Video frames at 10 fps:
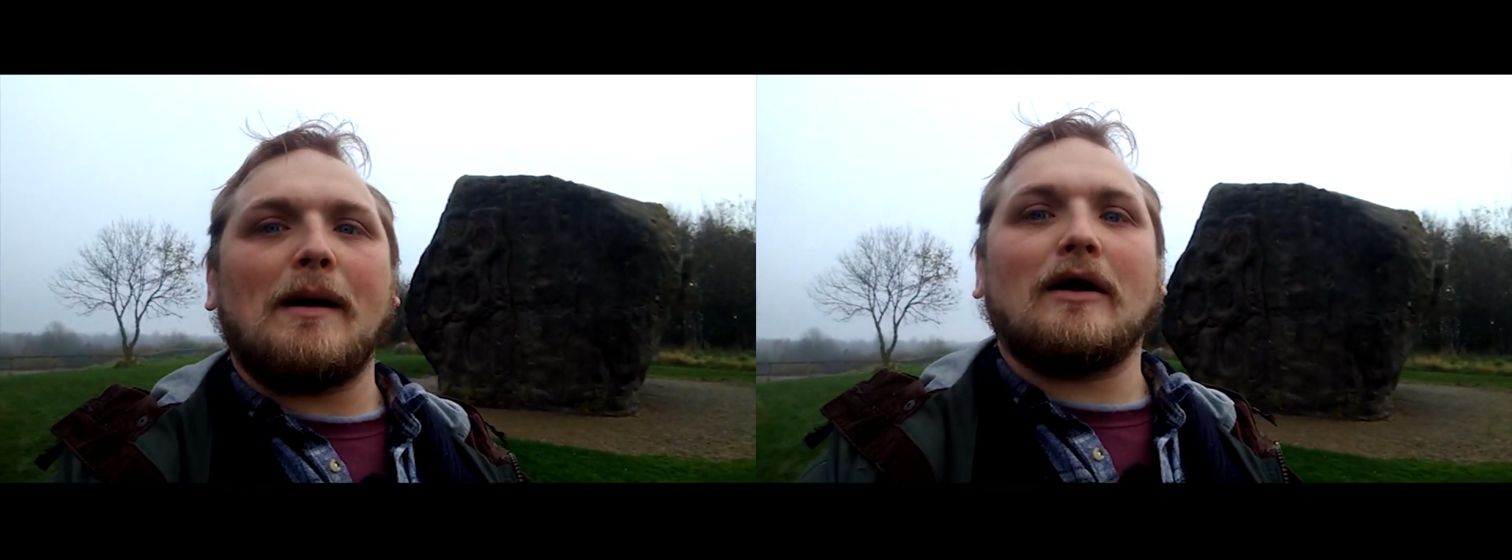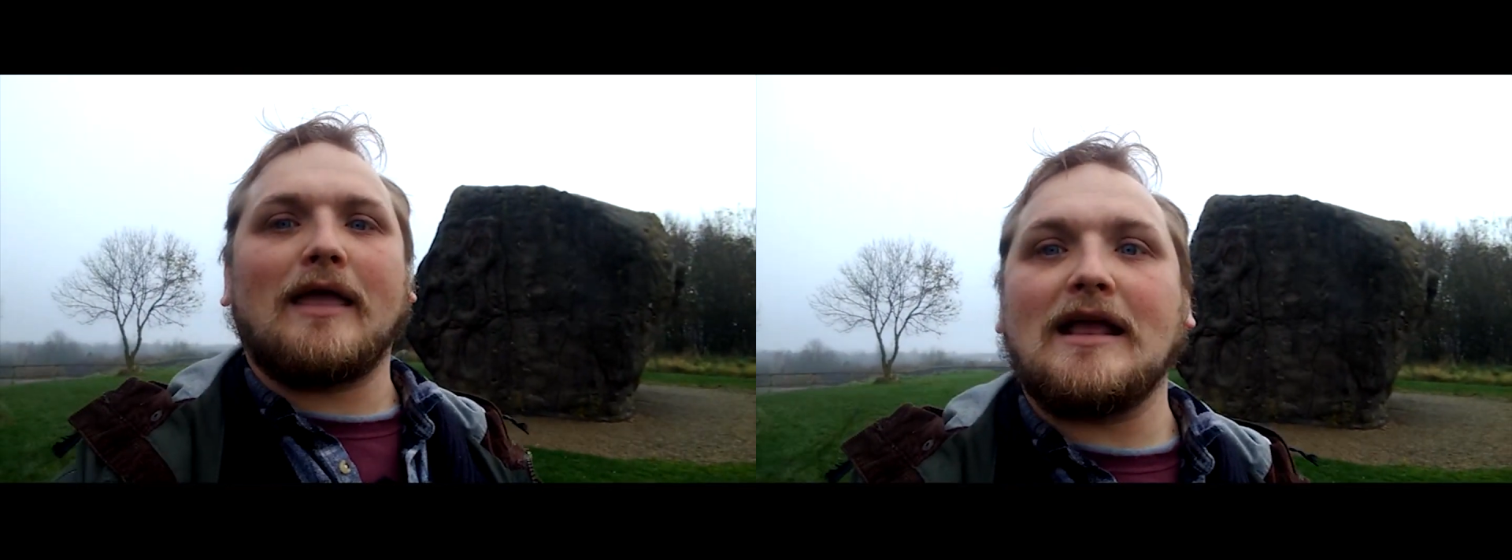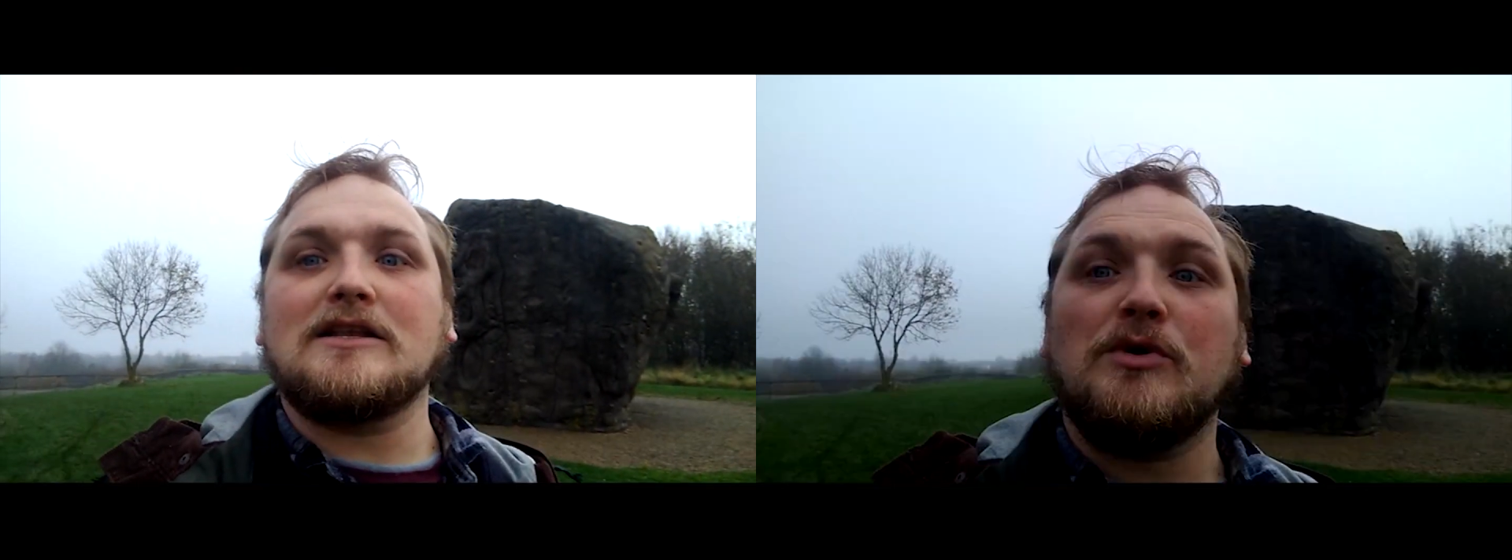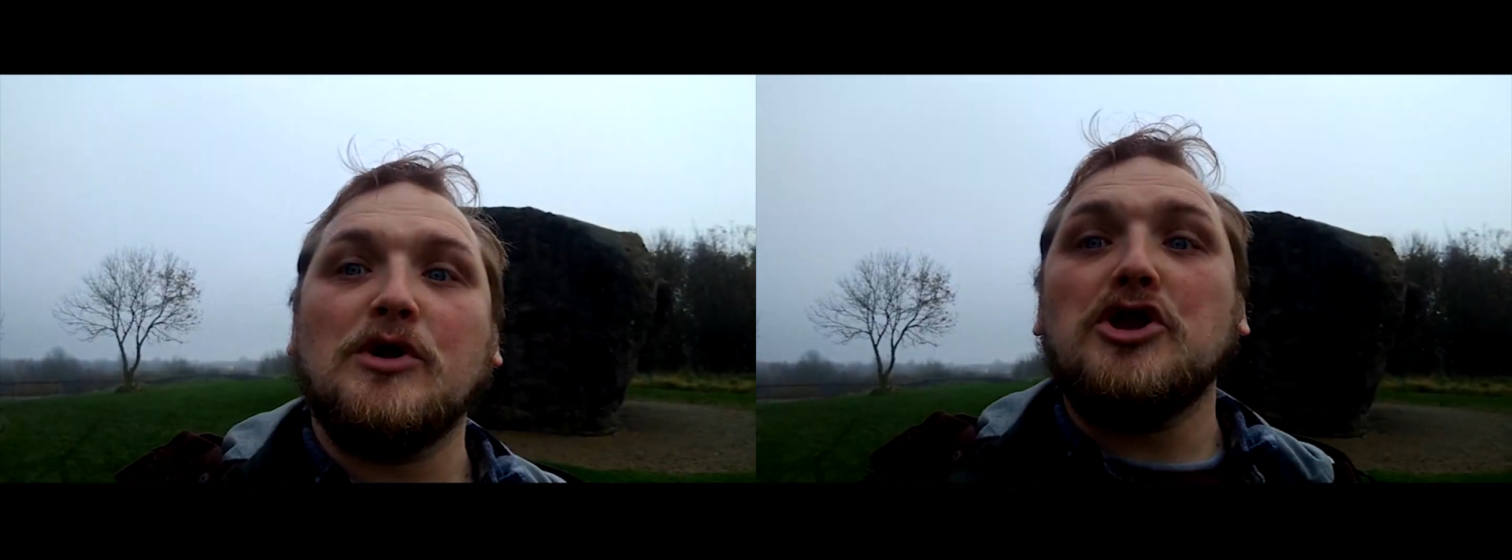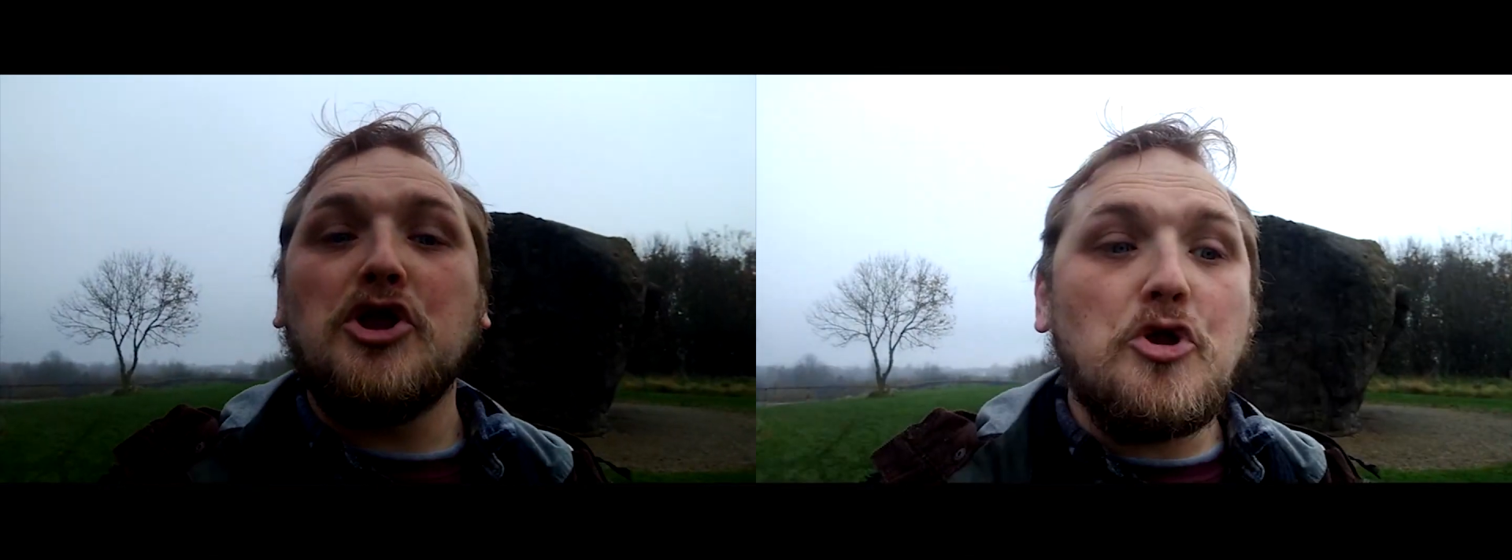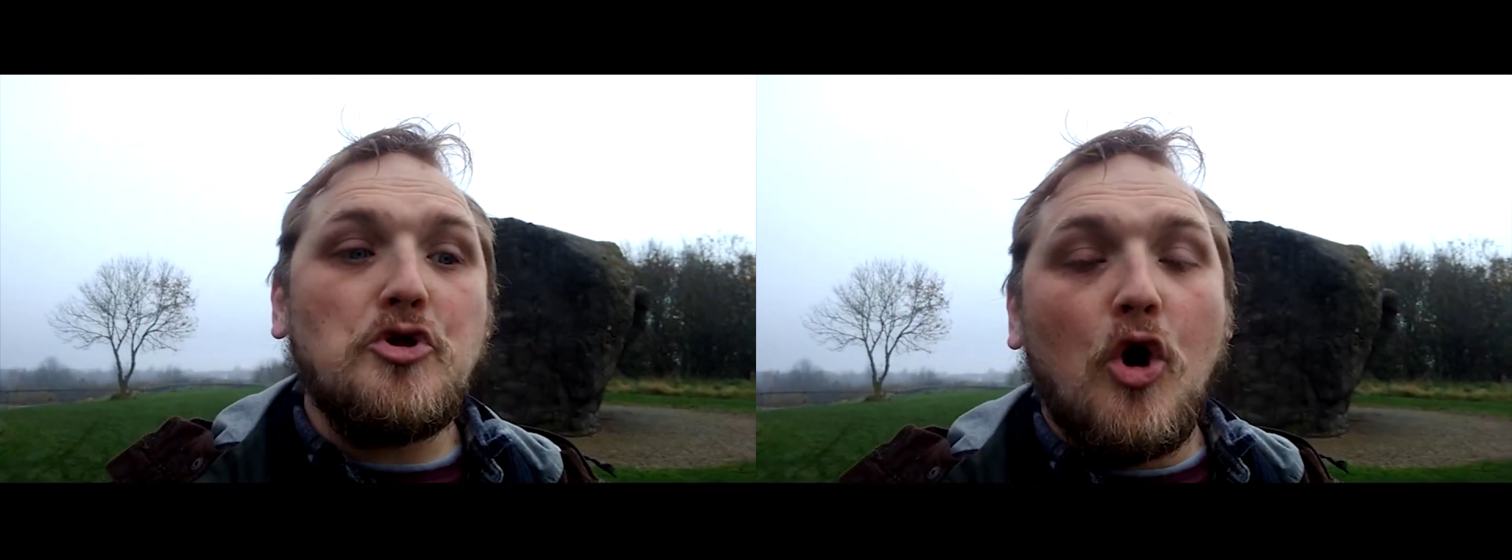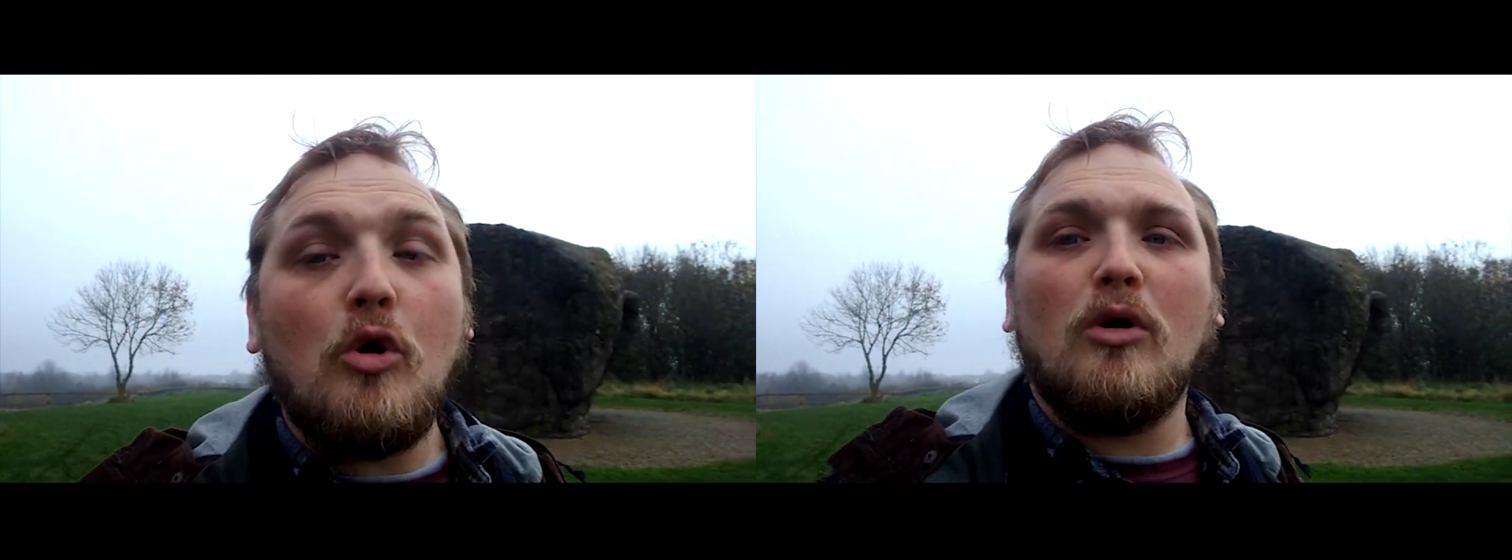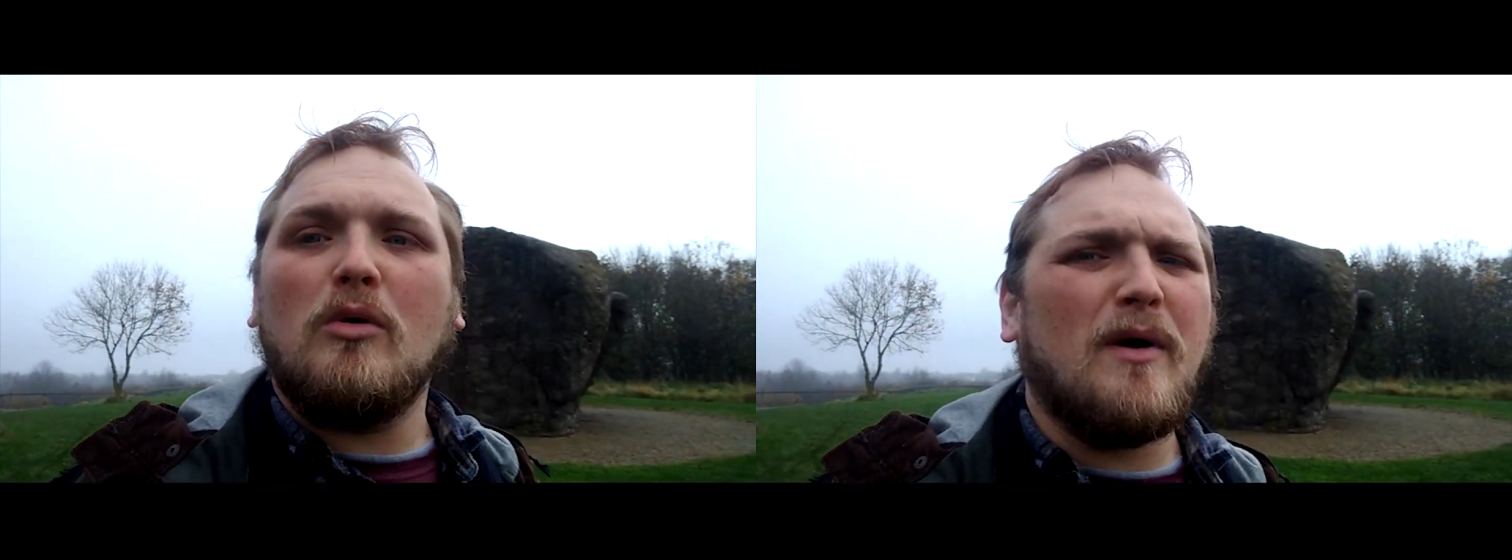about getting to a new
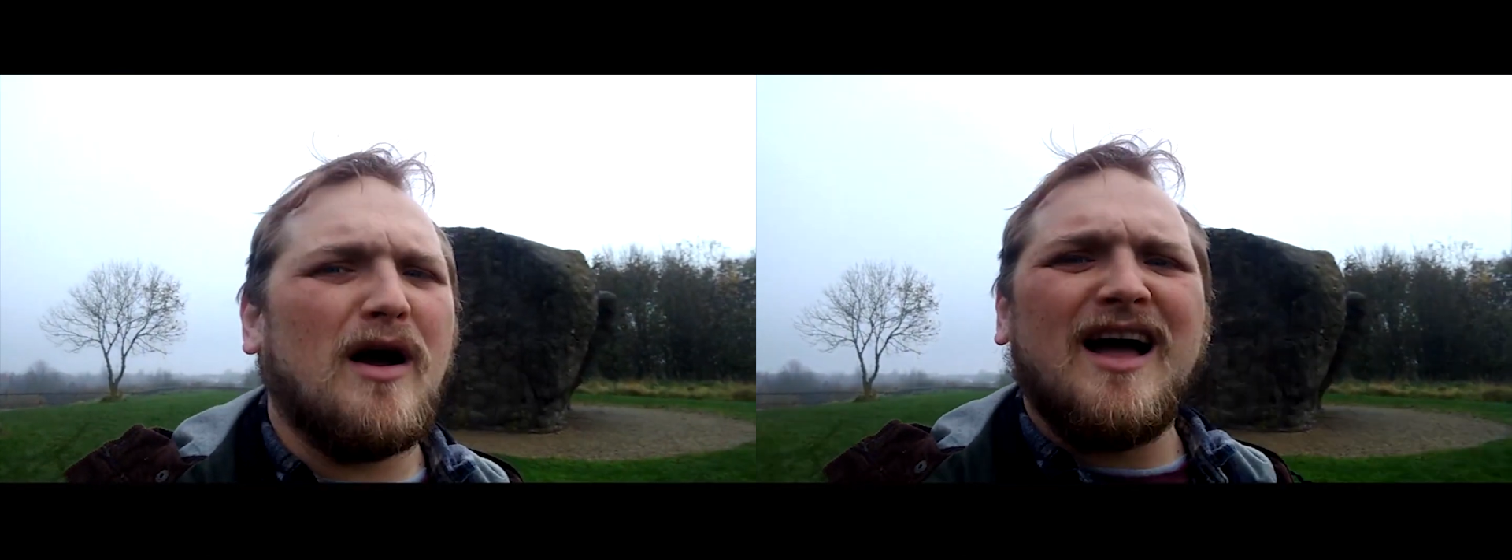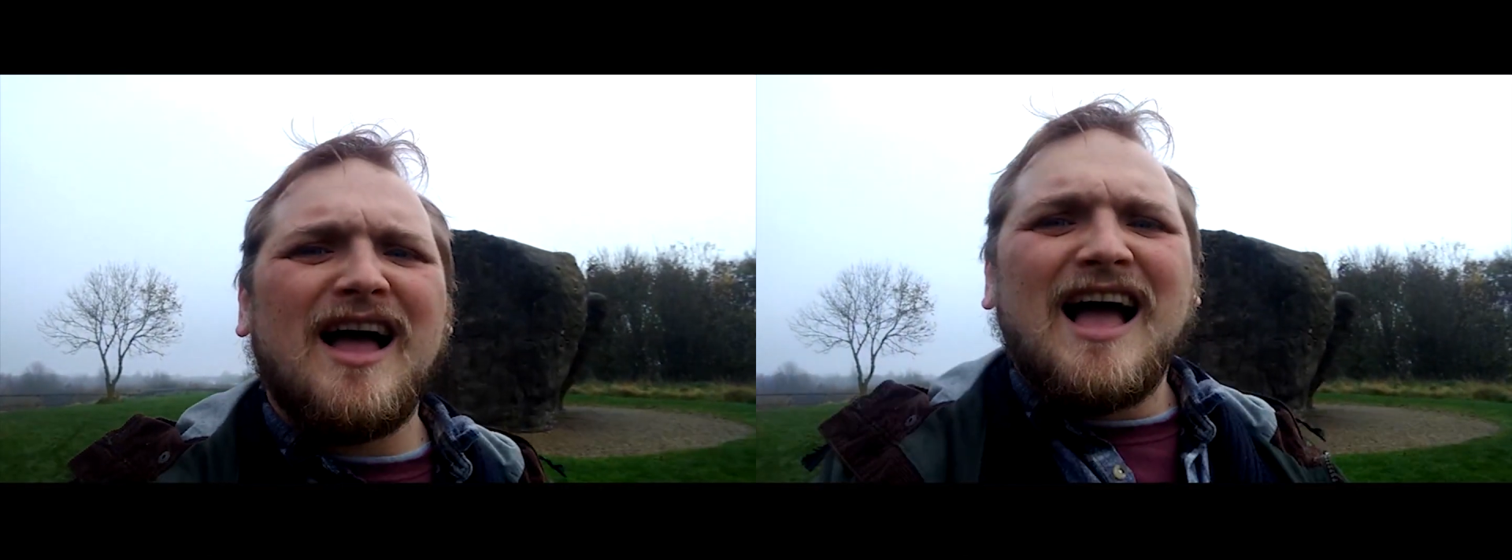normal, but